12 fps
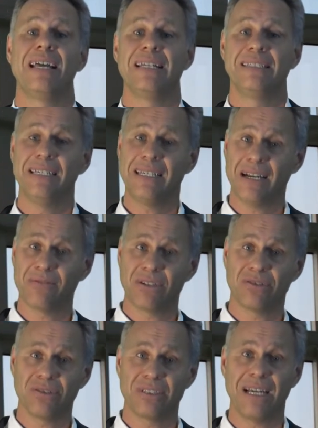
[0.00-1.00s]

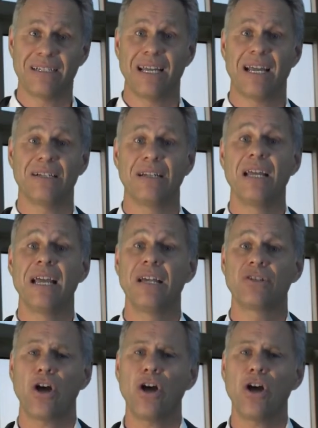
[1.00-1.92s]
DKRentals.net is